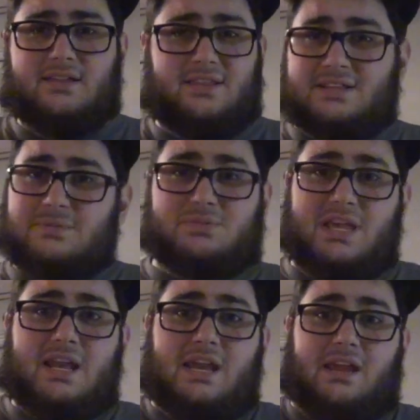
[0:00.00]
that's
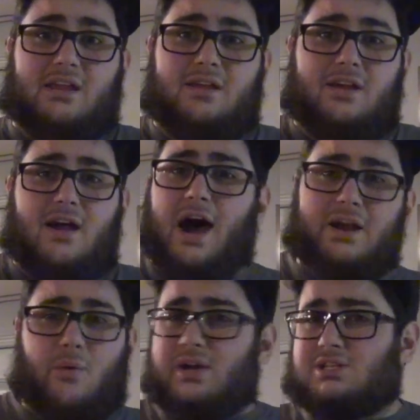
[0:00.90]
upsetting. I
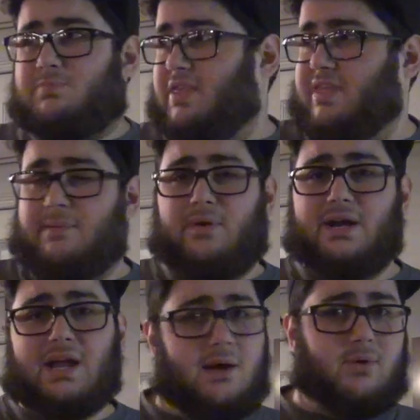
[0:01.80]
don't want to spend that
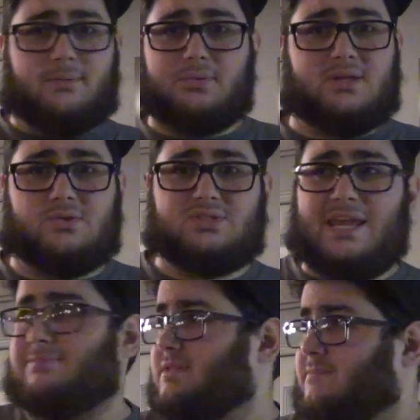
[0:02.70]
money. I want to play those
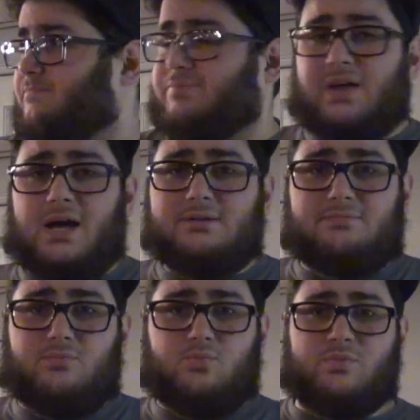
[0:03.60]
games on
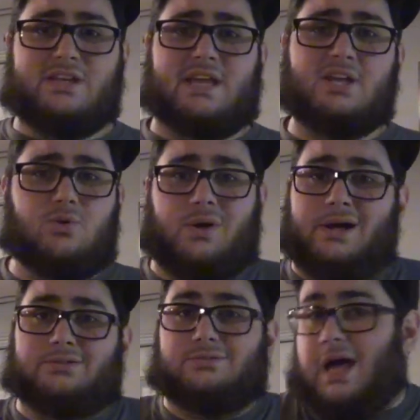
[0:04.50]
Nintendo
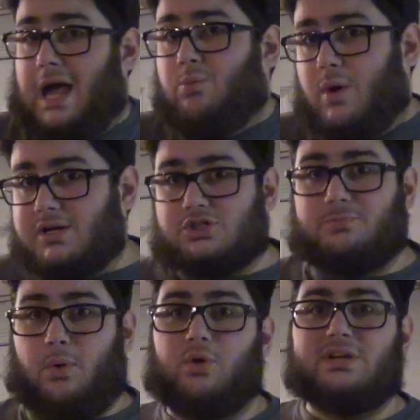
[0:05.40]
consoles. I want to
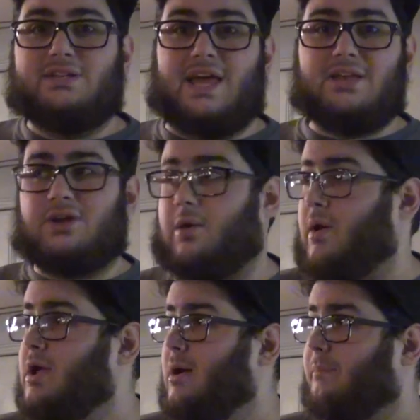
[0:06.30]
support Nintendo.
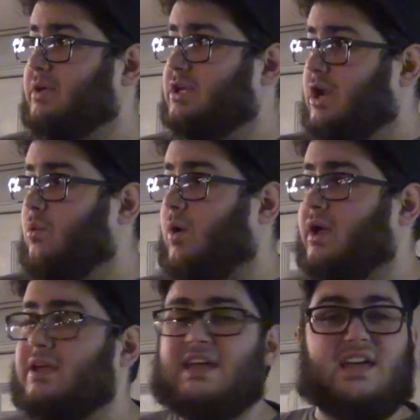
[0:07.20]
But you know
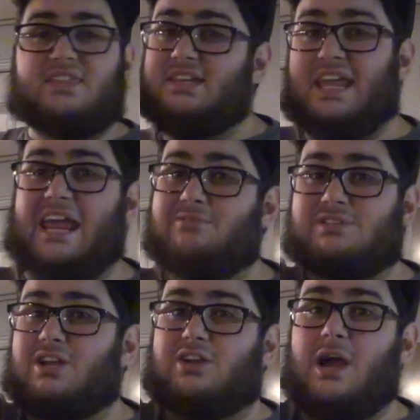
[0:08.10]
what? The games
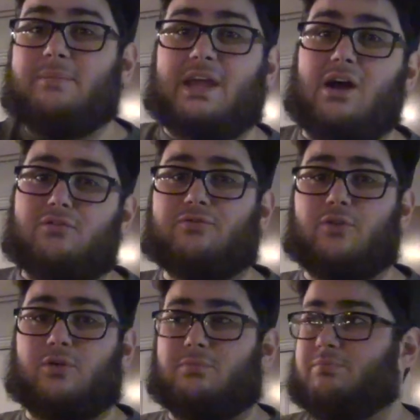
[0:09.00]
that are coming out
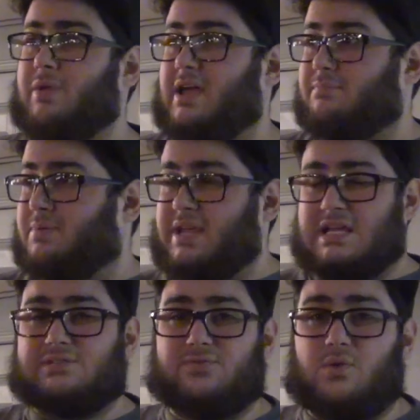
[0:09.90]
for
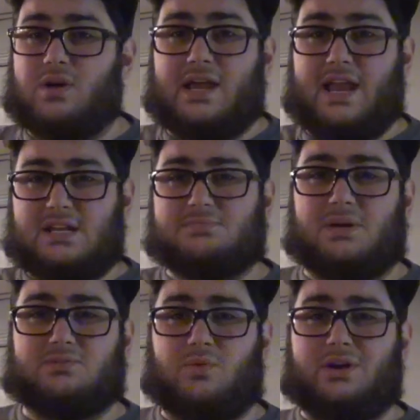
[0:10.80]
PS4 and
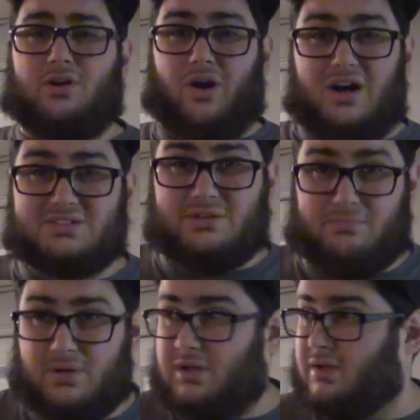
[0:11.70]
Xbox One are awesome.